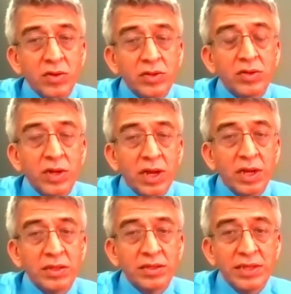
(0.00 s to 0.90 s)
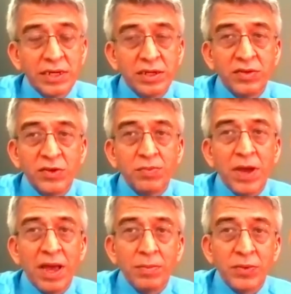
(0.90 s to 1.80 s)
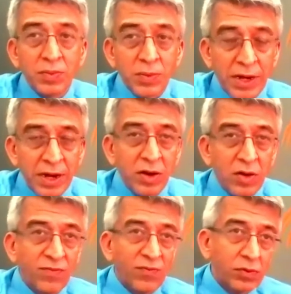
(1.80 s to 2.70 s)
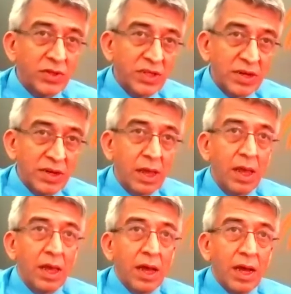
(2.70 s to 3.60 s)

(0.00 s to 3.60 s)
also in other sectors which perhaps one had not foreseen.